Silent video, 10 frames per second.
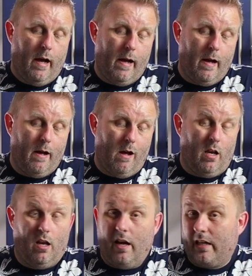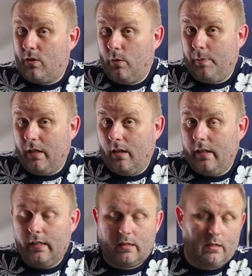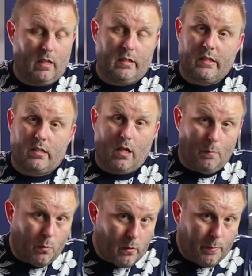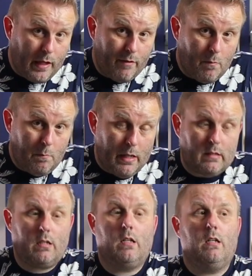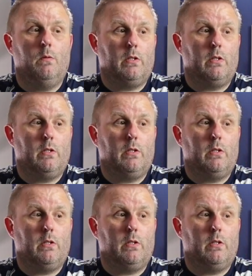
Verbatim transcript: Uh, a like would be nice. A sub would be even better.